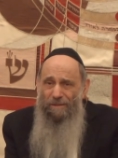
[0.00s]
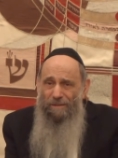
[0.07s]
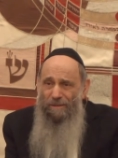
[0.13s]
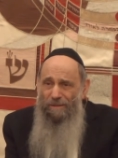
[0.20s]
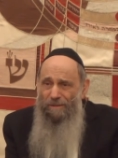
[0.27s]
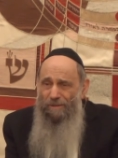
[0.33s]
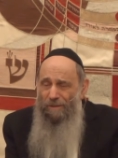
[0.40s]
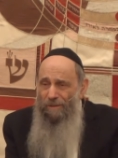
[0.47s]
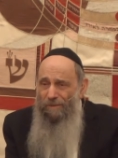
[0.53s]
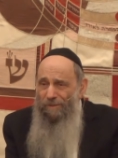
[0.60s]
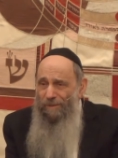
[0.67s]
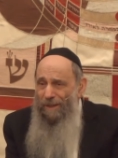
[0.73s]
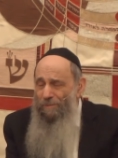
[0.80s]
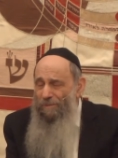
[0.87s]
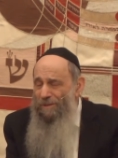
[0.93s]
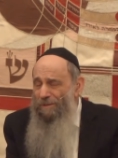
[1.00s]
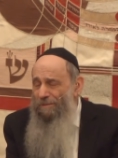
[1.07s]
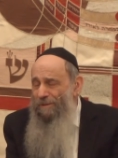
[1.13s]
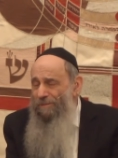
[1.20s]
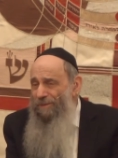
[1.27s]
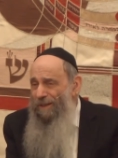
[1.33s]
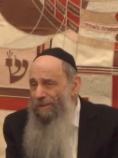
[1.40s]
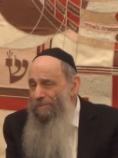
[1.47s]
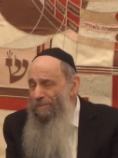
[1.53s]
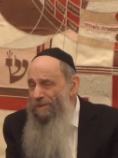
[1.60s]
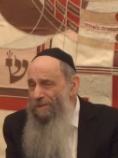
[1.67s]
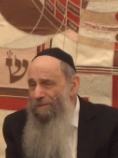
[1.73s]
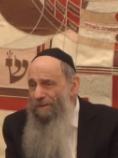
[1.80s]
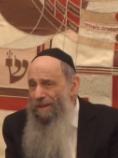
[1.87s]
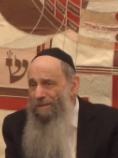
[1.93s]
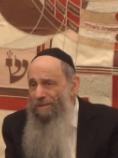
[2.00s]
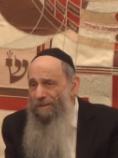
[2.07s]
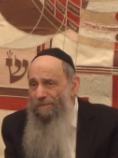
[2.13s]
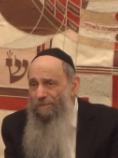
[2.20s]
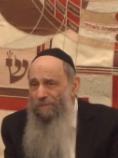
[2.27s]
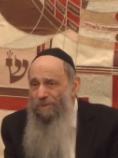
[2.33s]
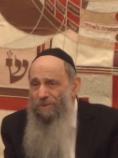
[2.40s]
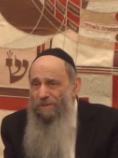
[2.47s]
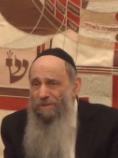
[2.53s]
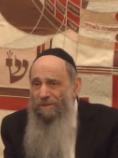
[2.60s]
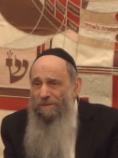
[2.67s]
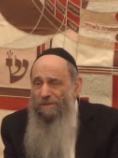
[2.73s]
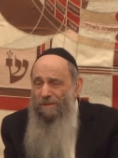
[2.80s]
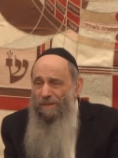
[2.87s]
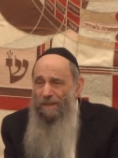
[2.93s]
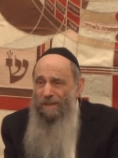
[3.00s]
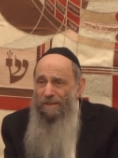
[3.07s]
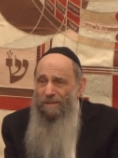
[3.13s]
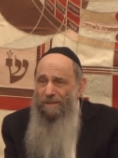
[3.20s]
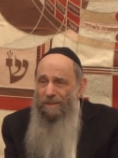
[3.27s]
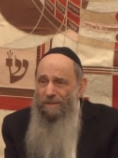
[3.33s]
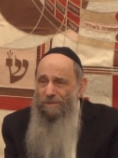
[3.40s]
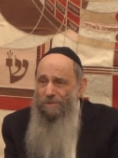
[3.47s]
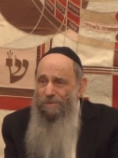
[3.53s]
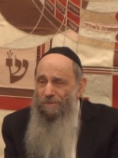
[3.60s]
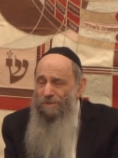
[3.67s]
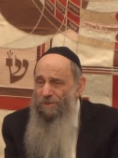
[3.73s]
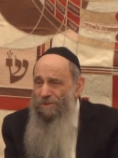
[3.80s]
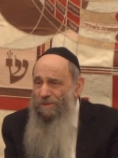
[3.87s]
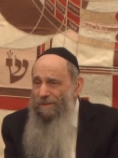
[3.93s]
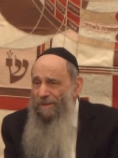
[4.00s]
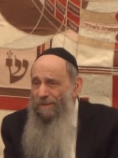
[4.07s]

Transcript: the environment, environment around them, which is anti-Jewish.